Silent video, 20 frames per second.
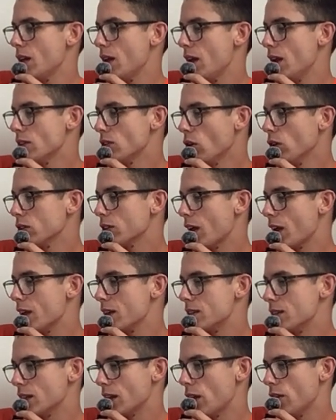It's all
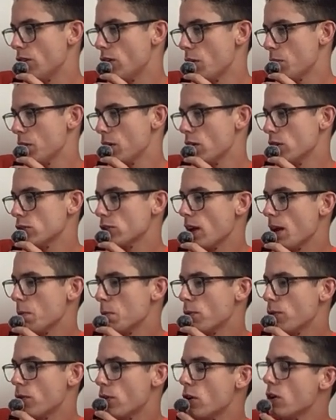tight together up here, so I have
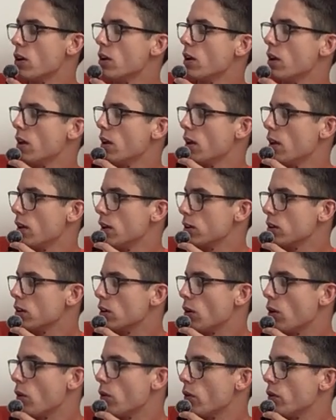him for, you
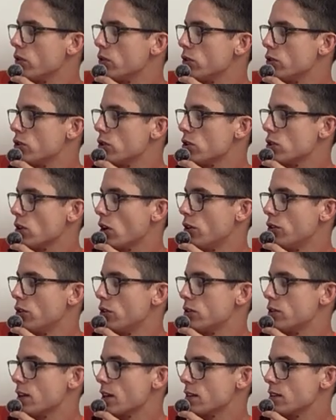know, just
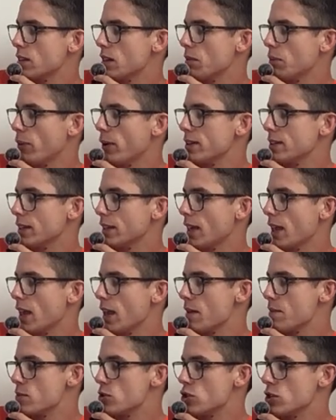under 16 points a
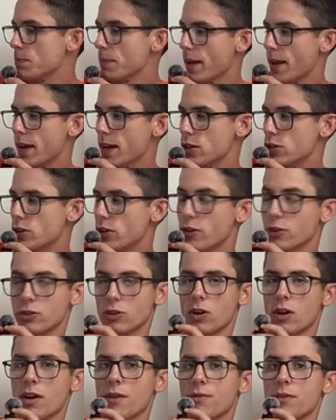game, just behind Jared
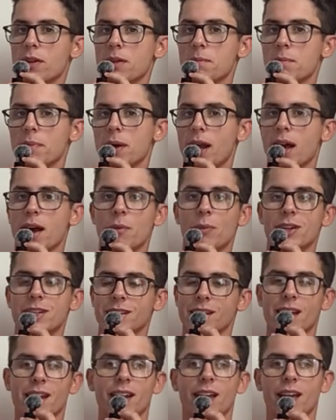Goff. But once
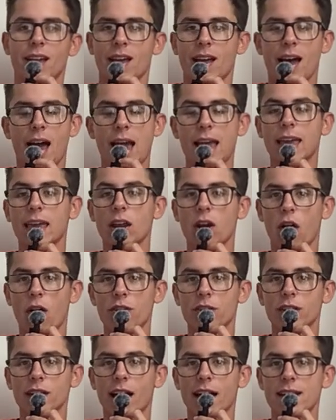again, I can get
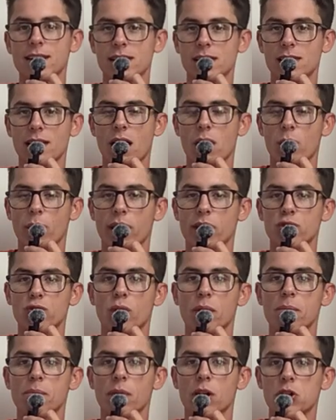other guys in that range
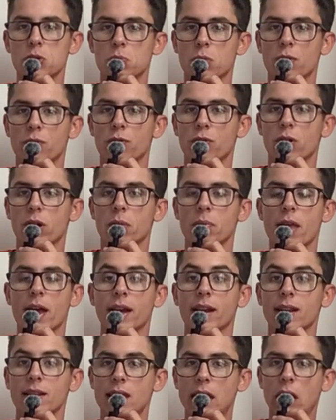who I much prefer. I'm
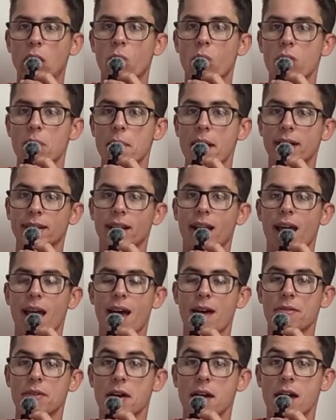not going to take a quarterback that I
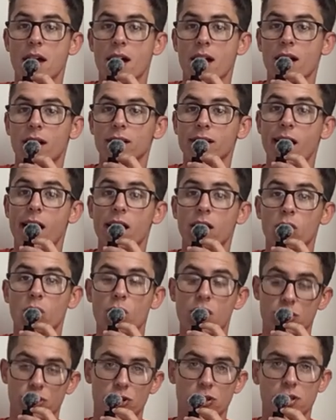have a lot of
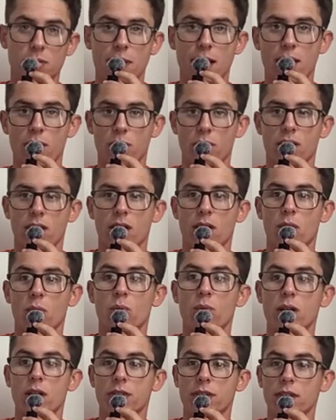questions about.
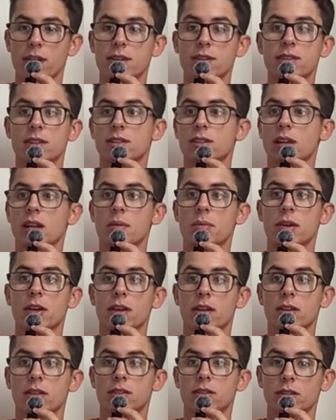With is this going to be
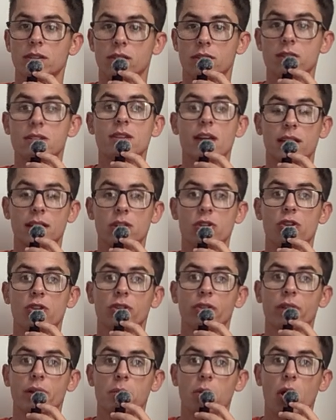the second year
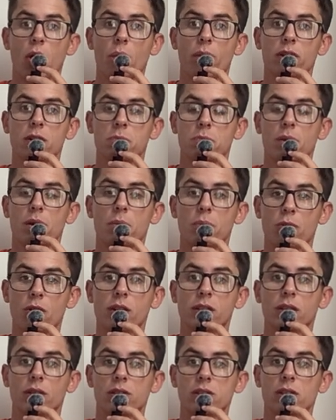under Liam Cohen is
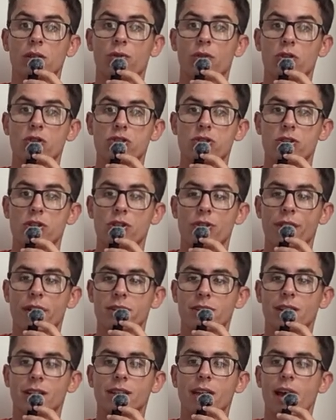productive as the first year,
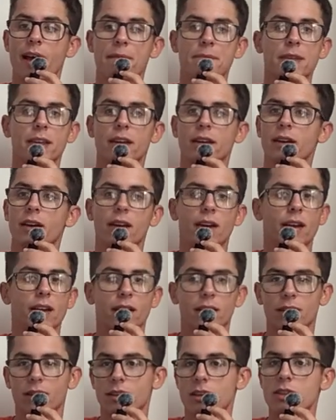things like that.
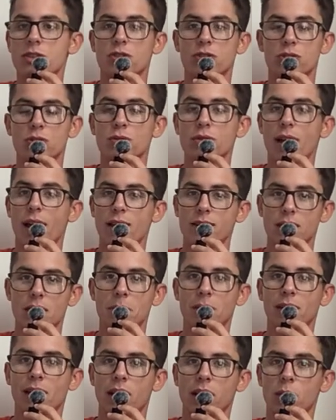These are two guys,
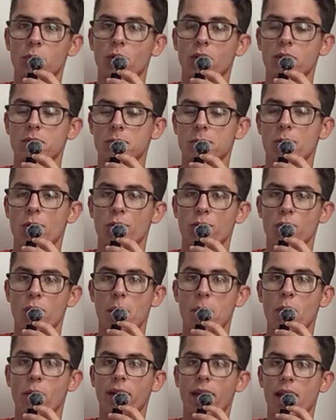him and Caleb Williams, both who
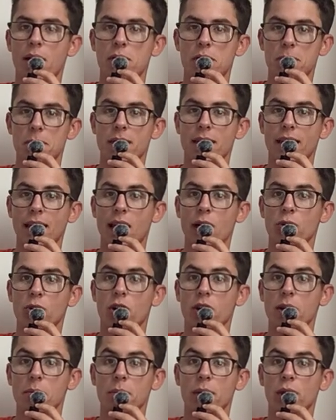I'm okay with being out
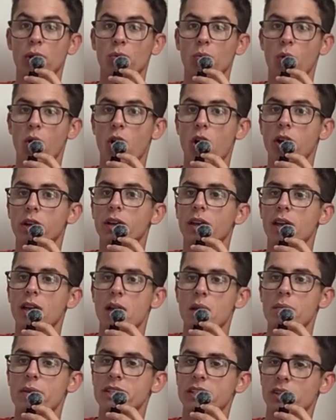on and being wrong
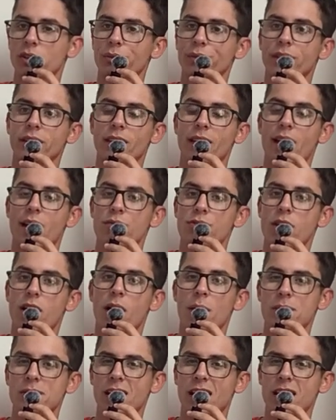because I don't think they have
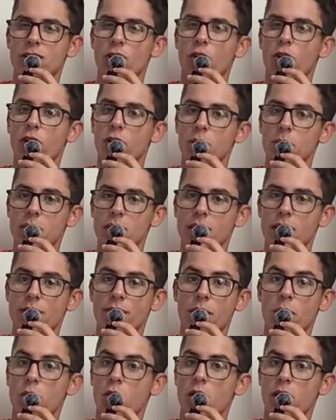the upside to hurt me
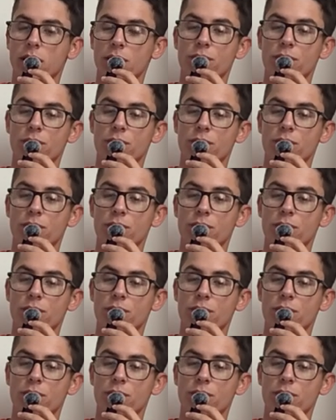if I'm wrong.